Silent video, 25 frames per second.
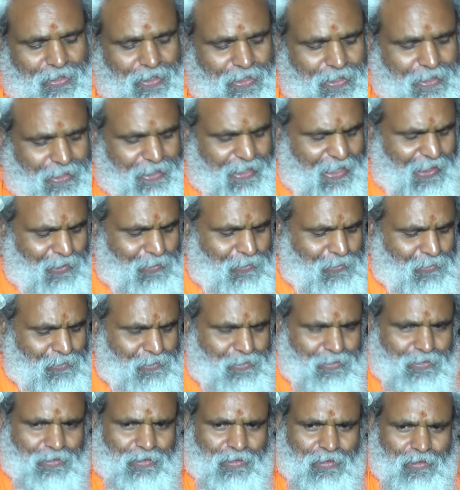Now,
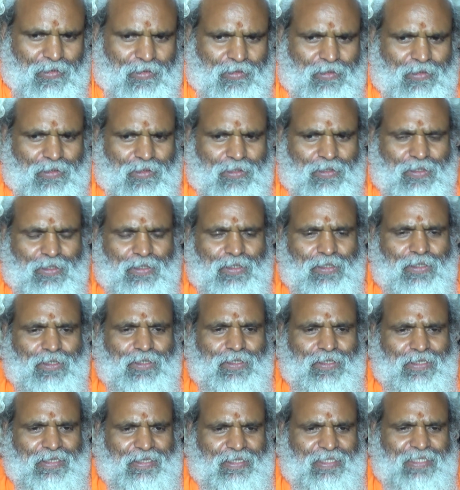
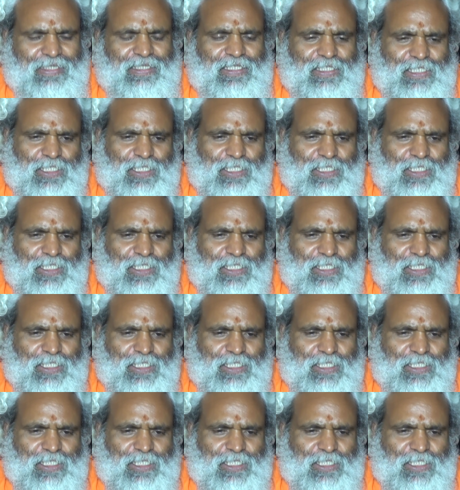this